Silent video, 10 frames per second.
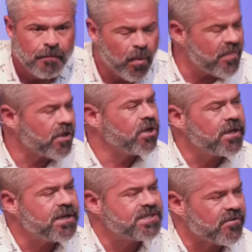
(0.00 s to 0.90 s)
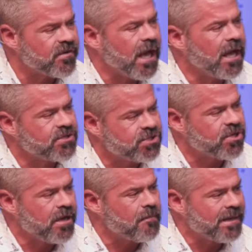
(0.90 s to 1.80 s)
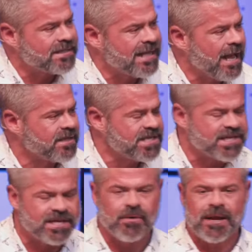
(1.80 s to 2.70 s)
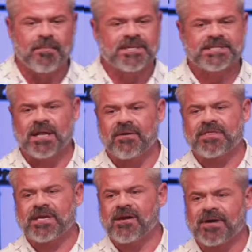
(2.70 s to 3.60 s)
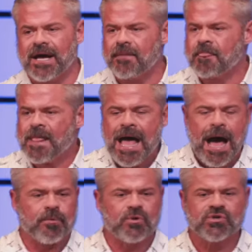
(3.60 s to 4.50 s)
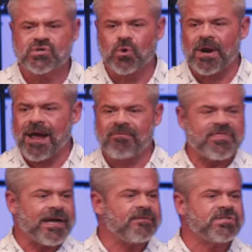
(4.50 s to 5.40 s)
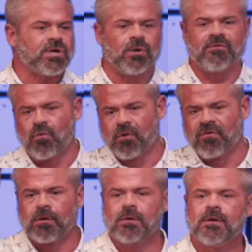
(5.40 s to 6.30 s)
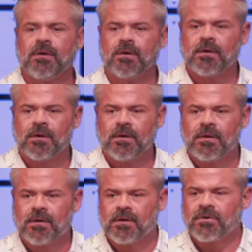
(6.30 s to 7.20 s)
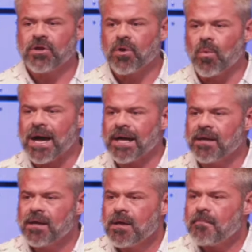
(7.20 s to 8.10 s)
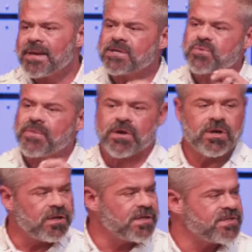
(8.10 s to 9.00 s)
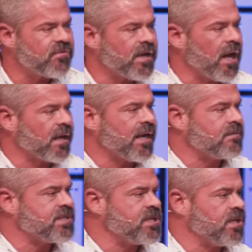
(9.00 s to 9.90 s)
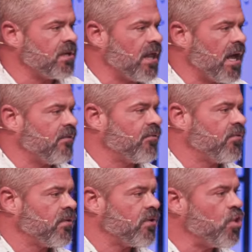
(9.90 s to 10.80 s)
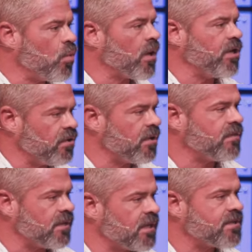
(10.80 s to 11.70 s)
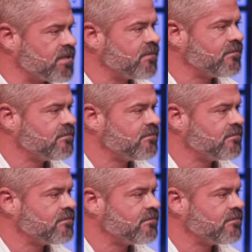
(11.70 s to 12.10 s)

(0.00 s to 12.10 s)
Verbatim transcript: But when the goodness of God showed up at his house, he said, You know what? I'm going to sell everything I've got. I'm going to restore everything I've stolen fourfold. You know why? Because when the goodness of God comes into your life, you want to do good things.